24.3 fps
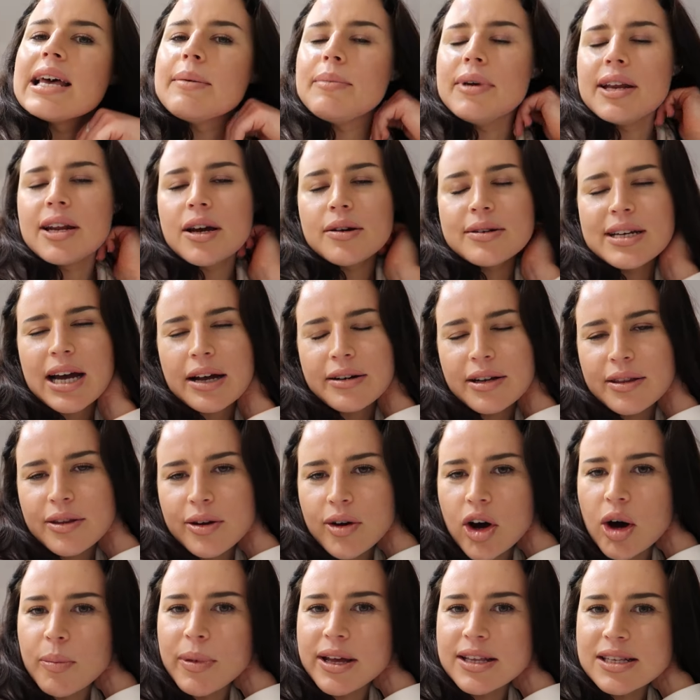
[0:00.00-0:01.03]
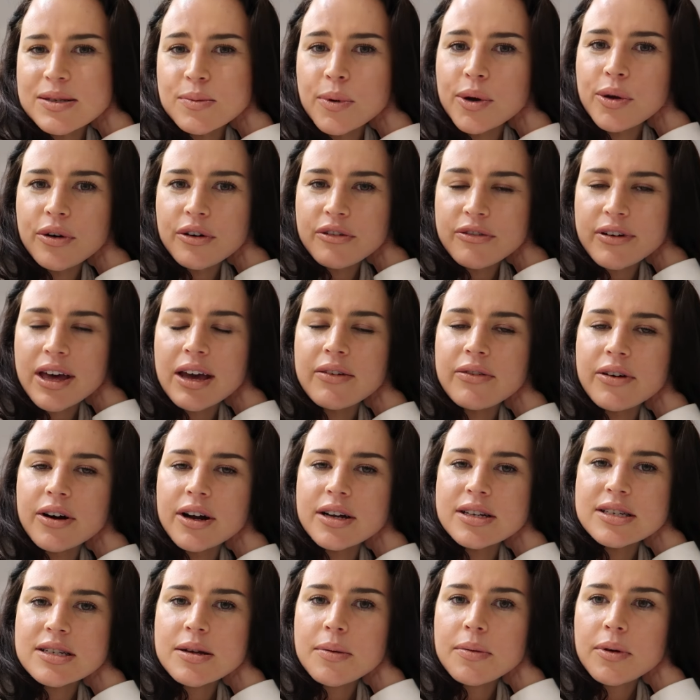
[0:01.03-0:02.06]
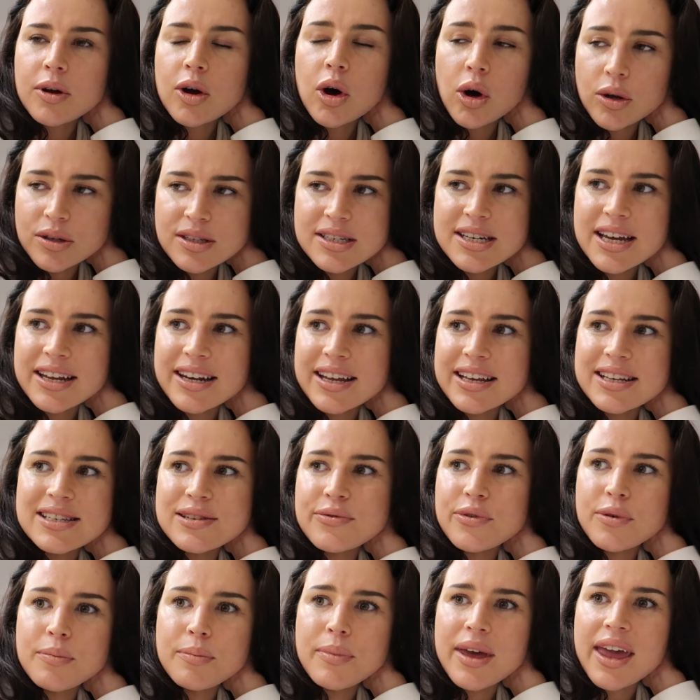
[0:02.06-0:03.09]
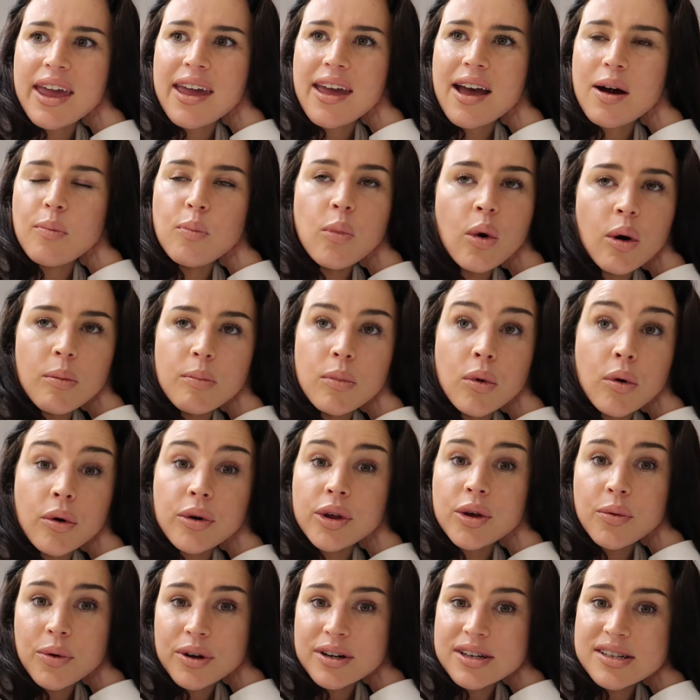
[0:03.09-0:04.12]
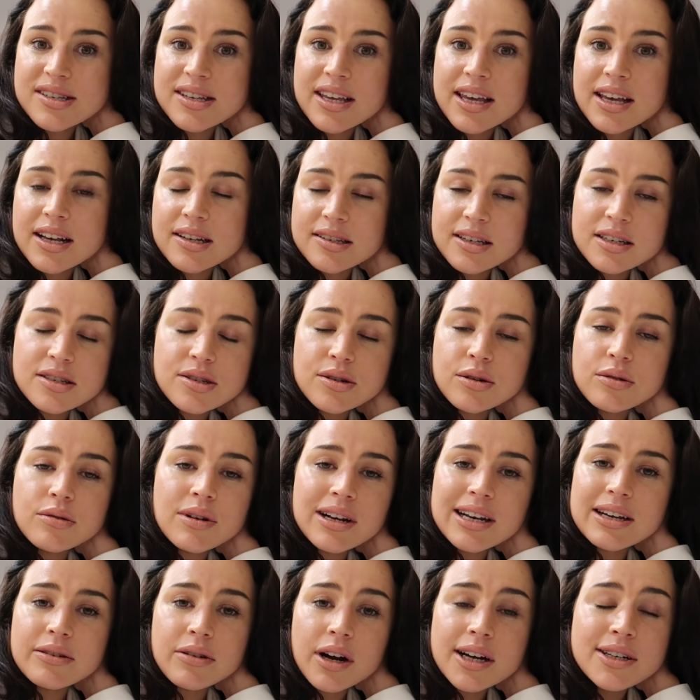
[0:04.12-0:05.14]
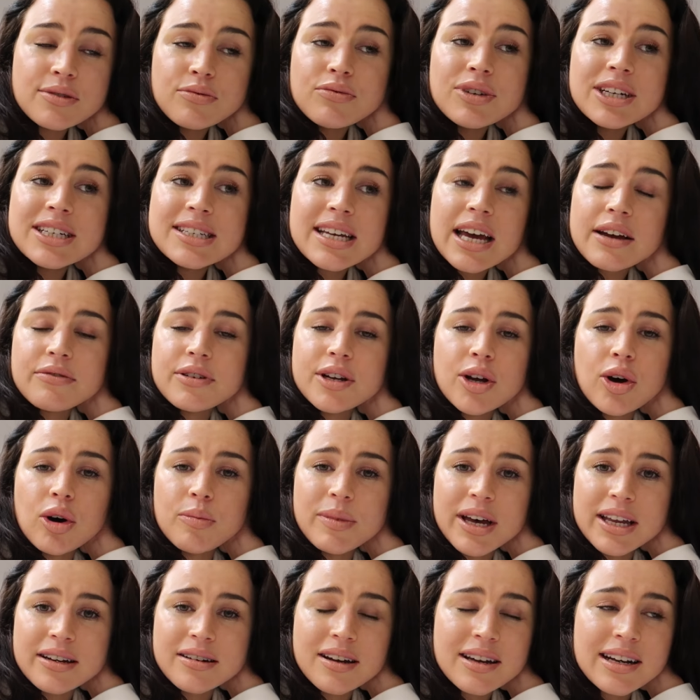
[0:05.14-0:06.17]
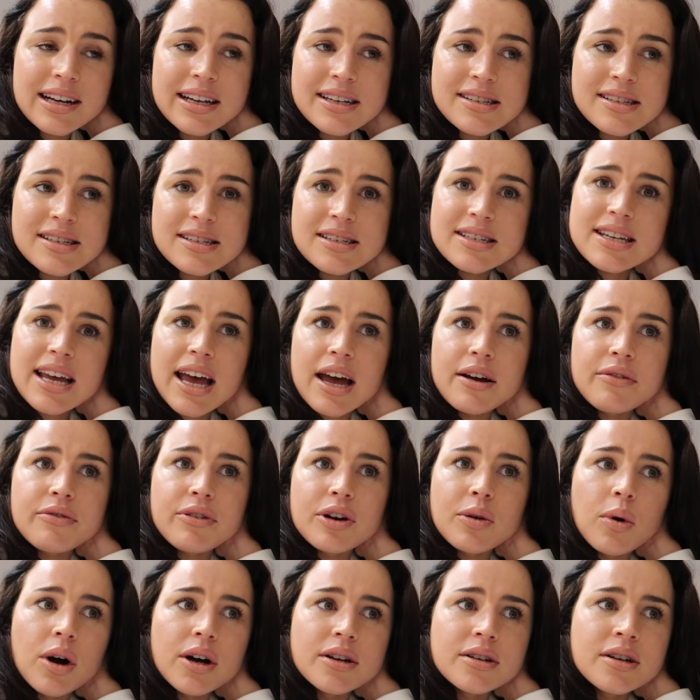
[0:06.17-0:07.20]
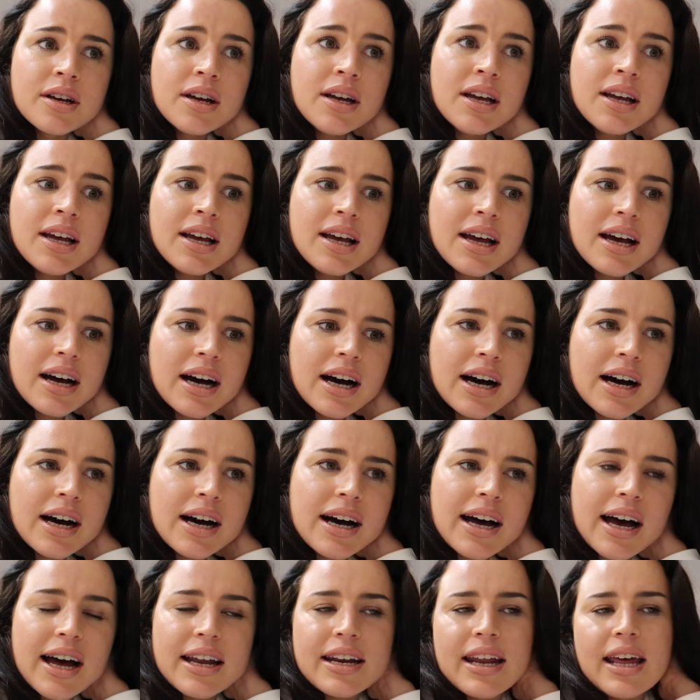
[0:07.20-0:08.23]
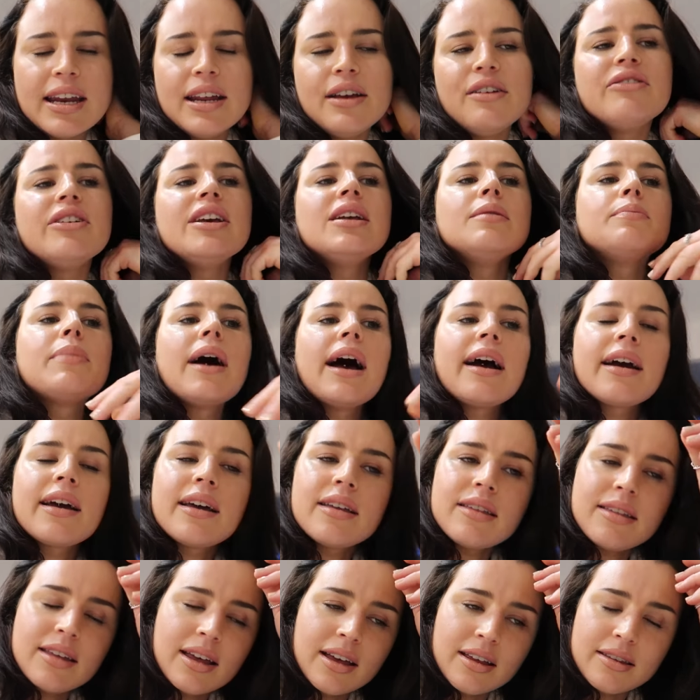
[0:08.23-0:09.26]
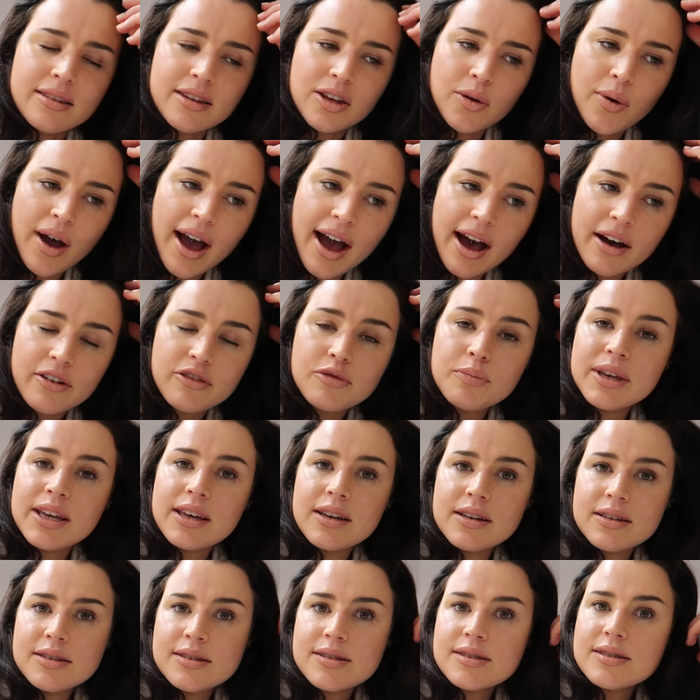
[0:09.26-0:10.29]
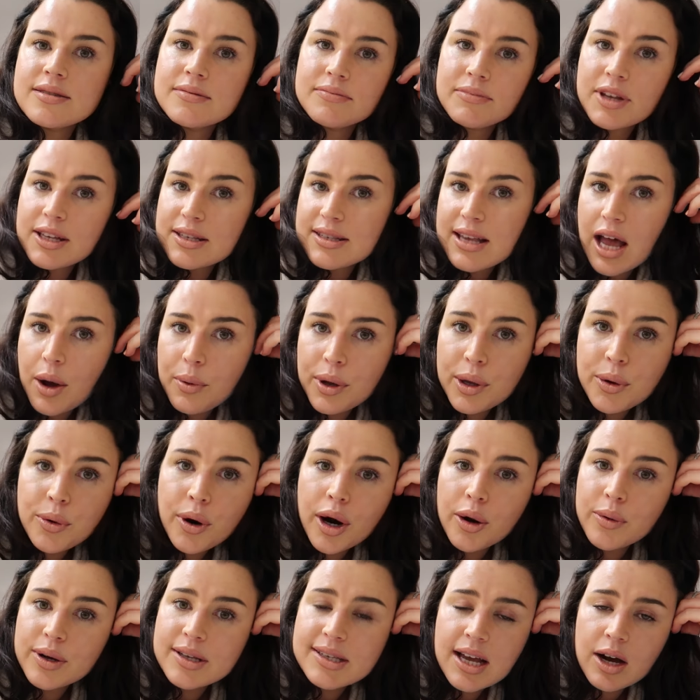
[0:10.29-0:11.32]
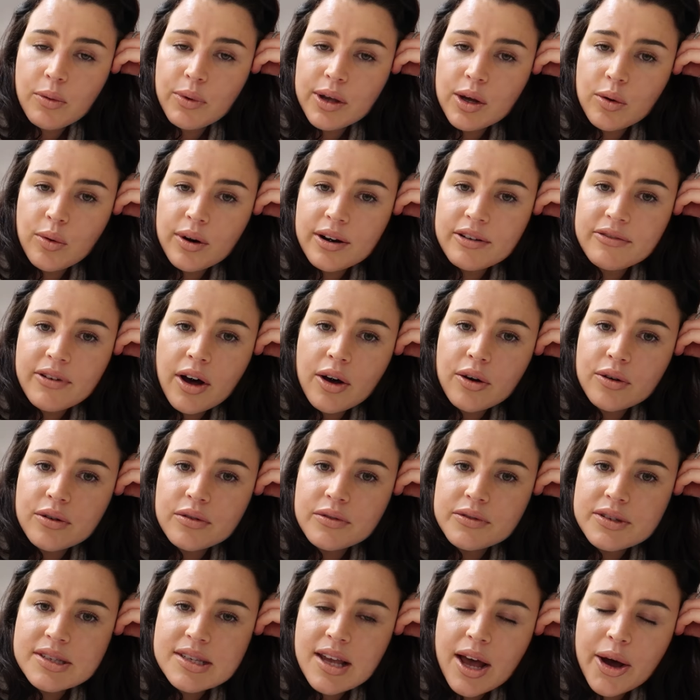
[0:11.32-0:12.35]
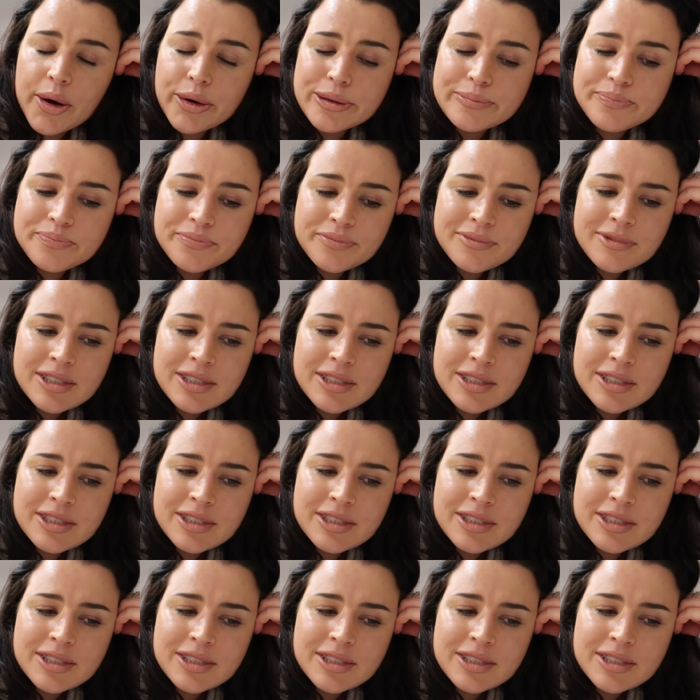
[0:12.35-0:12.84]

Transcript: let me know down in the comments what your favourite content is from me and what more you want to see, because I read every comment, I listen to everyone, and any feedback that you have, because it's how I grow, it's how we all evolve. So